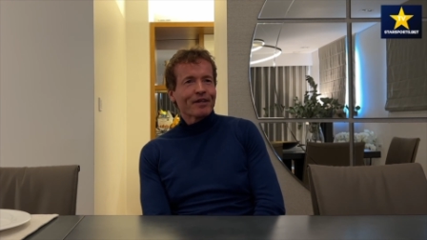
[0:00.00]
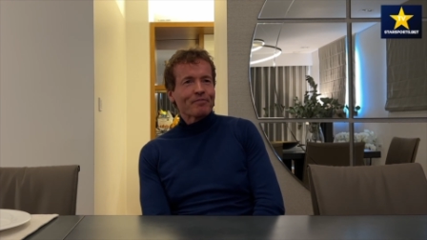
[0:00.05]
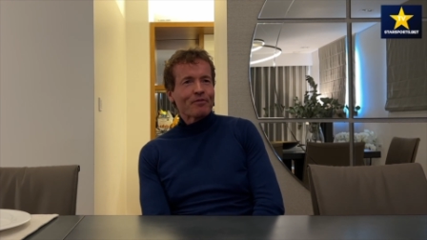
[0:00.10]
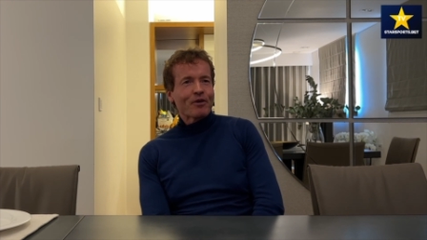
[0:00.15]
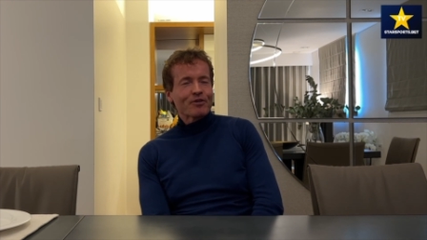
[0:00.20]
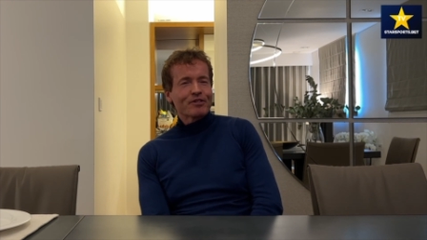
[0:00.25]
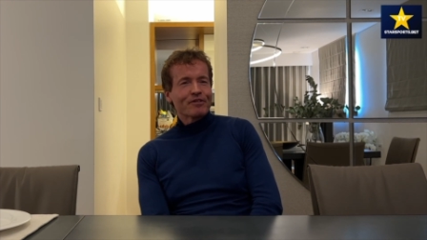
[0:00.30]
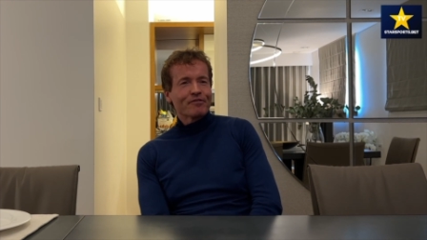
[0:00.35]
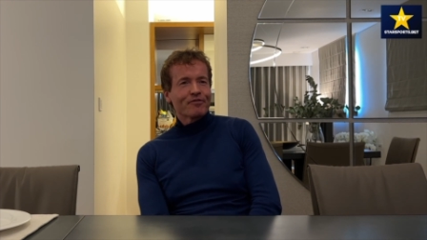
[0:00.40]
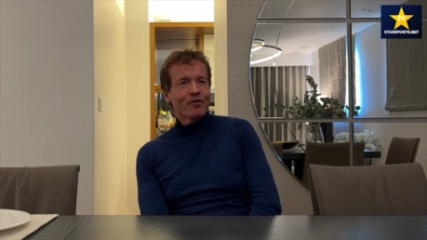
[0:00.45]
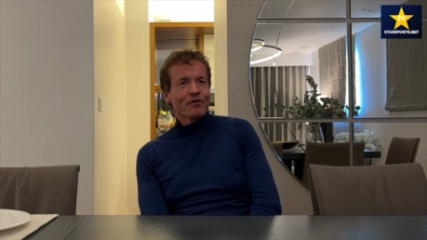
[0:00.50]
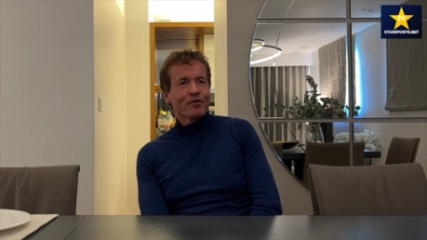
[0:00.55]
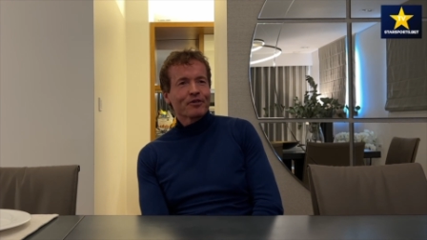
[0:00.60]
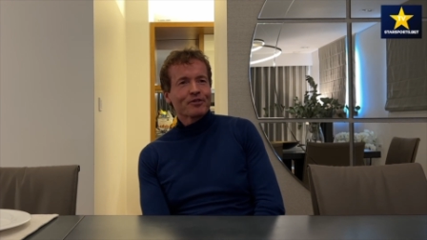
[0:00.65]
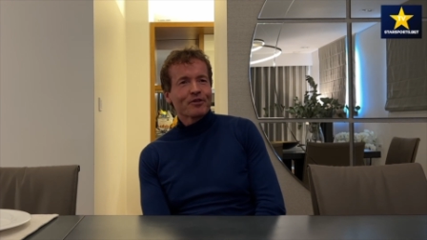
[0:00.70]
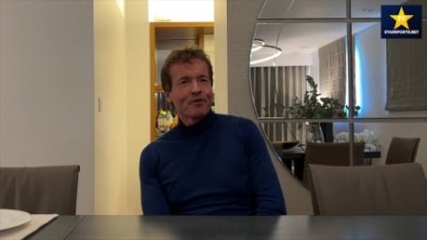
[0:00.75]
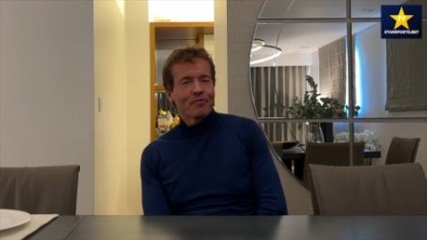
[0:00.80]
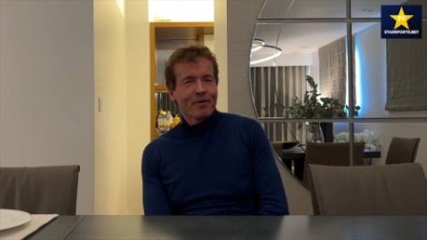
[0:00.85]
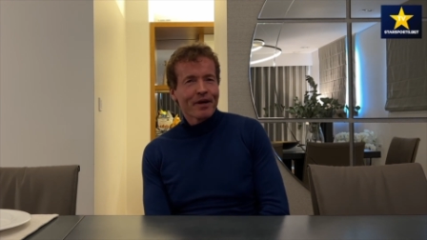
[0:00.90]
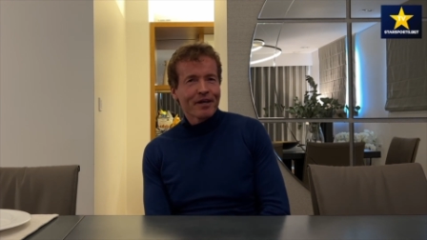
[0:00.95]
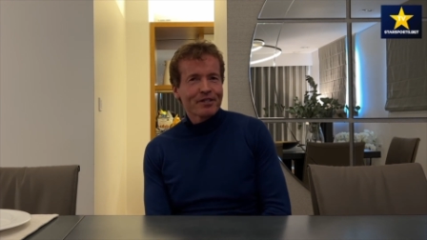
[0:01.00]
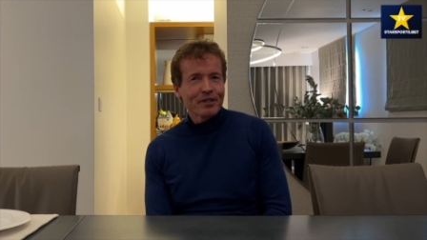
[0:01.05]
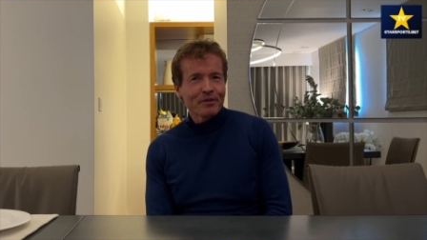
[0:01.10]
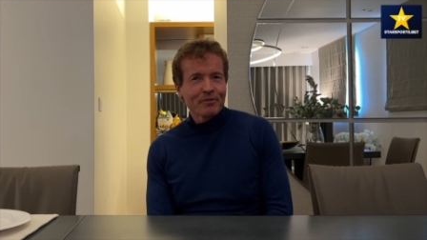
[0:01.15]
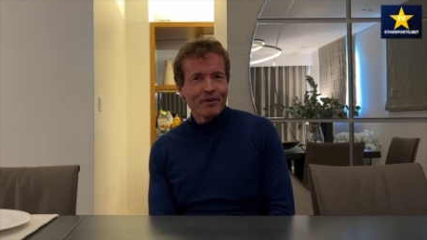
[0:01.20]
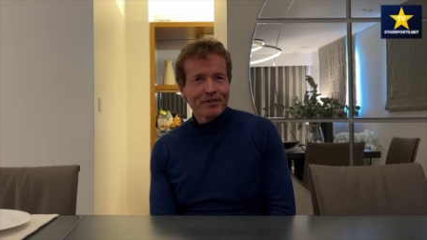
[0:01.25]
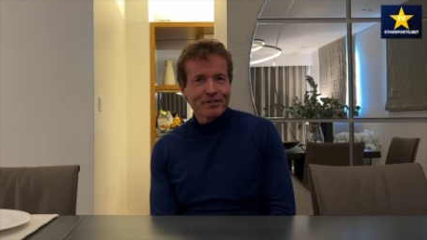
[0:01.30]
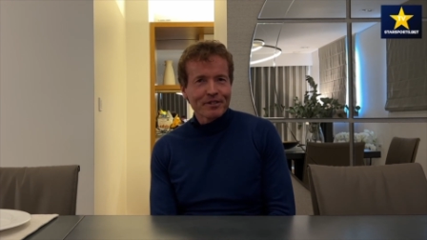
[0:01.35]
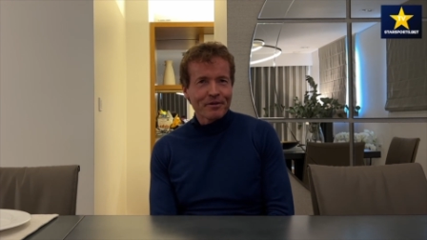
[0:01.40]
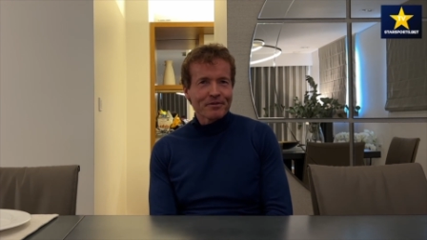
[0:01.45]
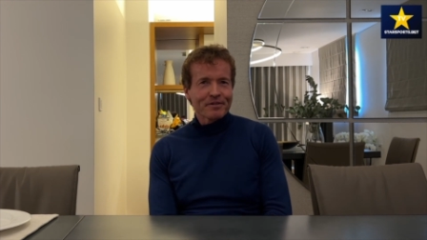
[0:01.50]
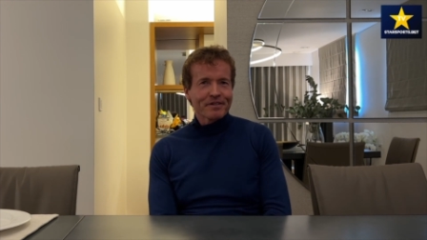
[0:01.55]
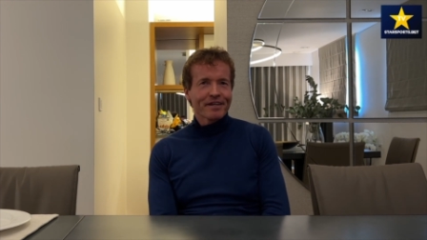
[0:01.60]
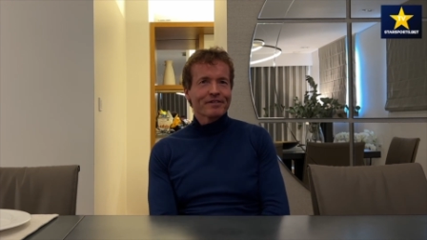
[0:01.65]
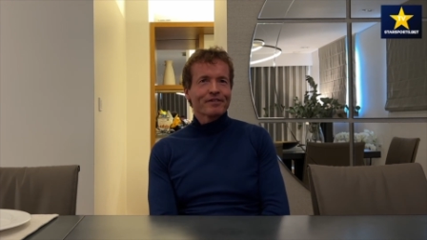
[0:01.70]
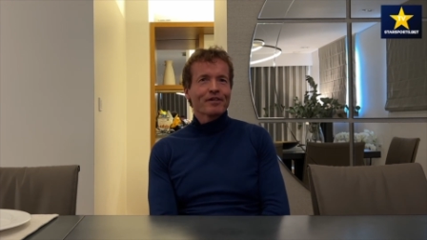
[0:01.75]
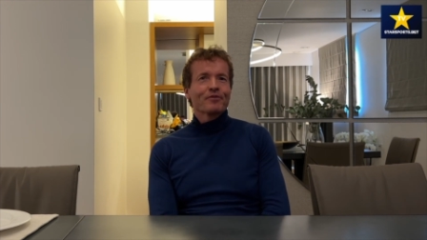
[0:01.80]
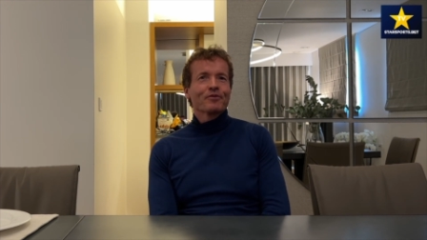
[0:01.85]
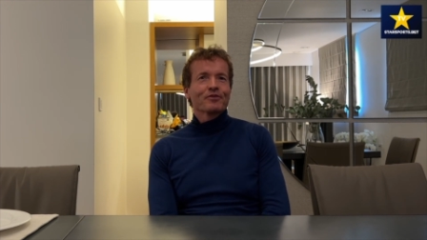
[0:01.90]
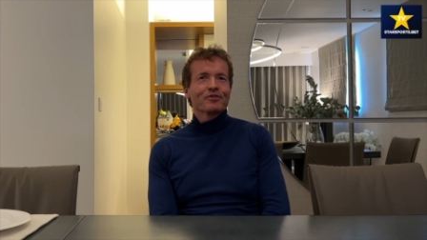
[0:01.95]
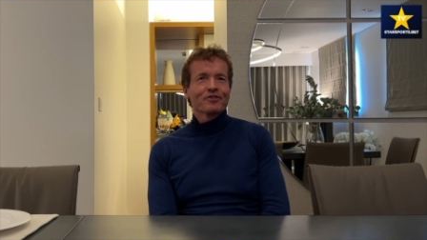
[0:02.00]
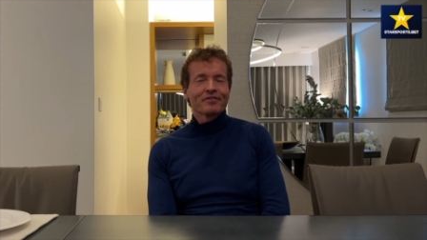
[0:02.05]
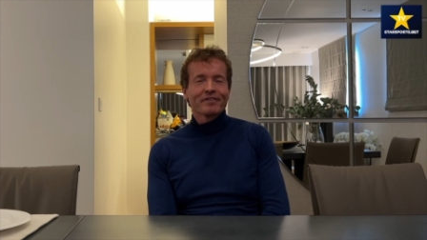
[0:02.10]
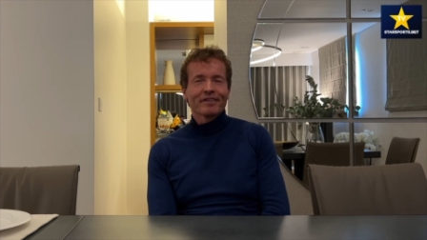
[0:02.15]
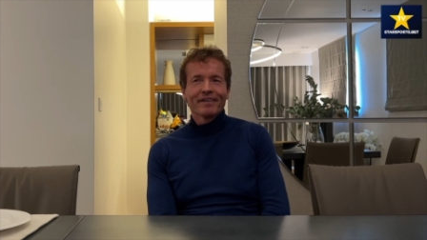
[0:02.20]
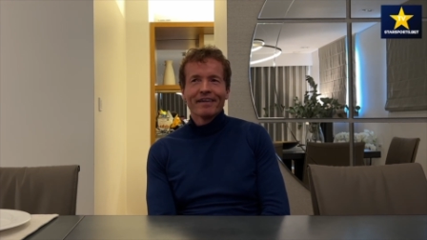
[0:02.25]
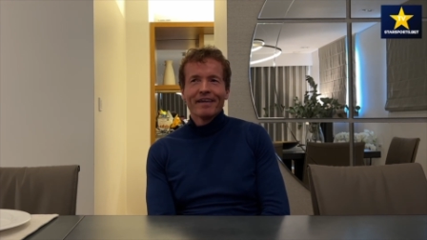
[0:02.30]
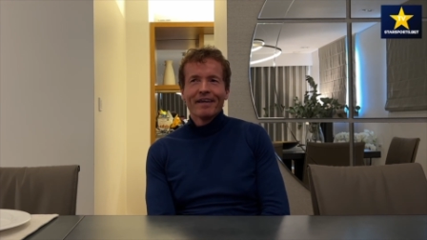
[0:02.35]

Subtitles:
I mostly focused on betting whilst I was there, so I wasn't